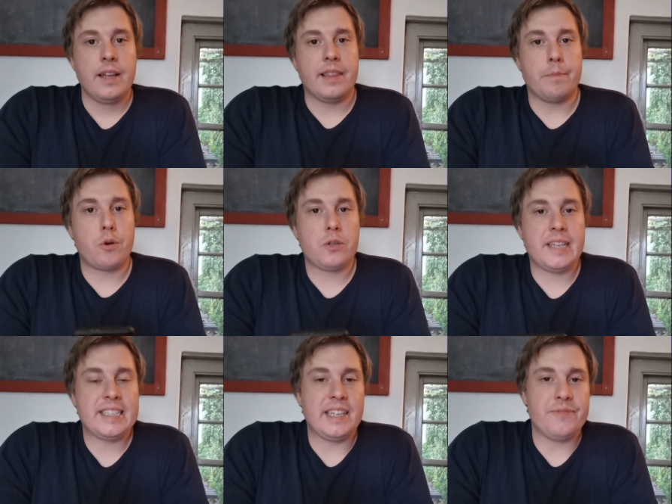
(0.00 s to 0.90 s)
The
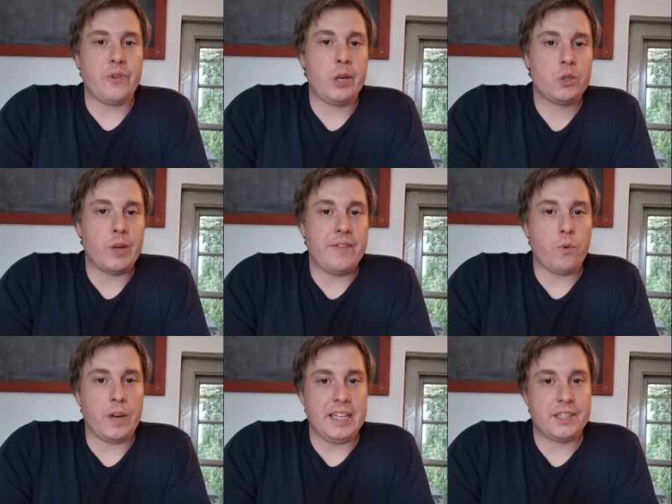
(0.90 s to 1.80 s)
process is very
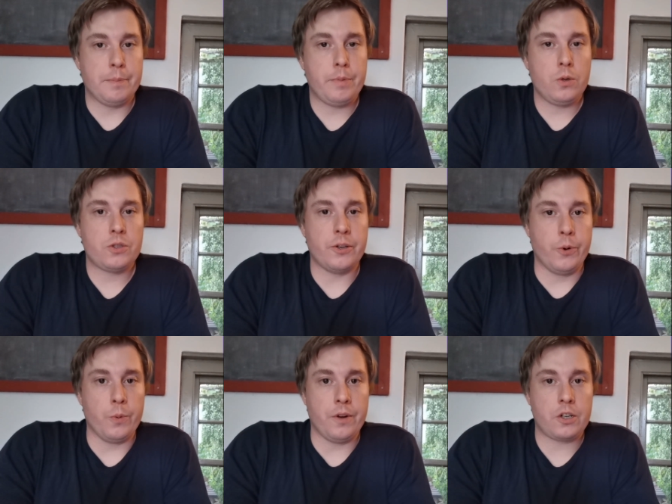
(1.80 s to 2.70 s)
straightforward and simple
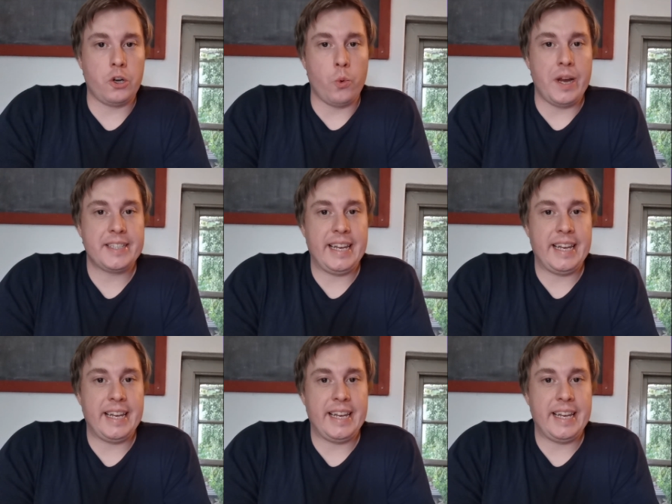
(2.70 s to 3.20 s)
so we're not going to waste